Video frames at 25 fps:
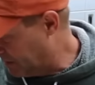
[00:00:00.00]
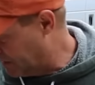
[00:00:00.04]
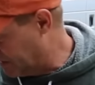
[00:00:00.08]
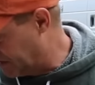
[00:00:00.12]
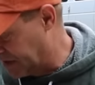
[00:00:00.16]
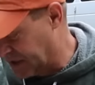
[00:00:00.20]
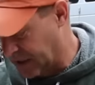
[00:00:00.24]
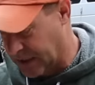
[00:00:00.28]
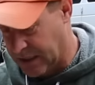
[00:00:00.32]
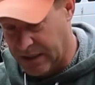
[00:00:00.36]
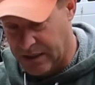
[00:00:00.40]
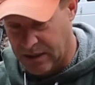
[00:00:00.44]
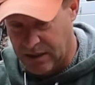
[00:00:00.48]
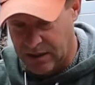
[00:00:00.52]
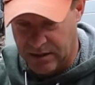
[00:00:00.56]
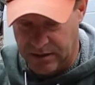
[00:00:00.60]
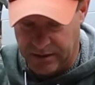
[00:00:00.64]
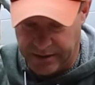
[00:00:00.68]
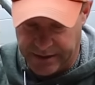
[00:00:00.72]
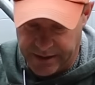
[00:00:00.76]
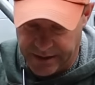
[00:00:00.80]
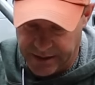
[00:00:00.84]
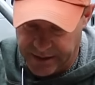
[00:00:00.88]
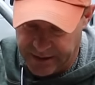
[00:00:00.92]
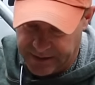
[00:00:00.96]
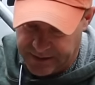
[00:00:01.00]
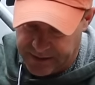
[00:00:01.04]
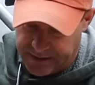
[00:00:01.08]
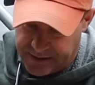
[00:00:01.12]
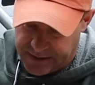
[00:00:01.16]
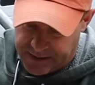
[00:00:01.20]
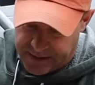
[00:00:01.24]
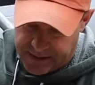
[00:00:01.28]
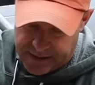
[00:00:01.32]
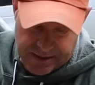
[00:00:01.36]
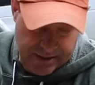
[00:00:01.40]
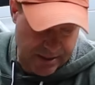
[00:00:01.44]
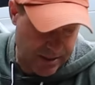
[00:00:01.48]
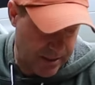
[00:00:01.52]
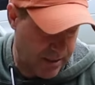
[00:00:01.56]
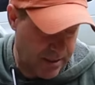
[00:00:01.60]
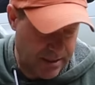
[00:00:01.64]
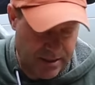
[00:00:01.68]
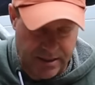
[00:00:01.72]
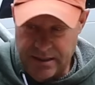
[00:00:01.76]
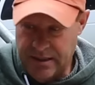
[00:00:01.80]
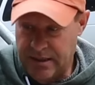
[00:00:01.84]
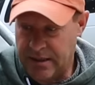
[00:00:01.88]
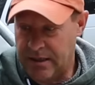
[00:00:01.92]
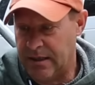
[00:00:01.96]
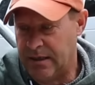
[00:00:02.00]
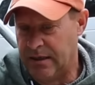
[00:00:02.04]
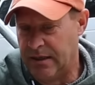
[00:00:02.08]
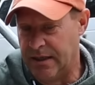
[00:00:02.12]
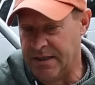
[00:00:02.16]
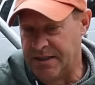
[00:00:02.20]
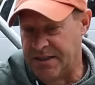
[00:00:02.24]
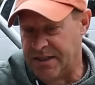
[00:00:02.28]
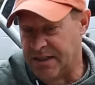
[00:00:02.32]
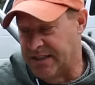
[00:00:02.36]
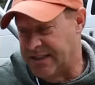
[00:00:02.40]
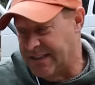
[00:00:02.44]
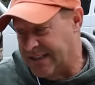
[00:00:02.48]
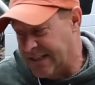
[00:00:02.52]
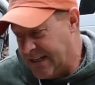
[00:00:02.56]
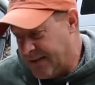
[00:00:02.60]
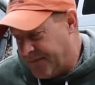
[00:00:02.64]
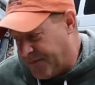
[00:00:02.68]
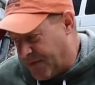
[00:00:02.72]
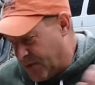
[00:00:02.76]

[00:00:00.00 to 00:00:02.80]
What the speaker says: been sitting all night. Let's just see if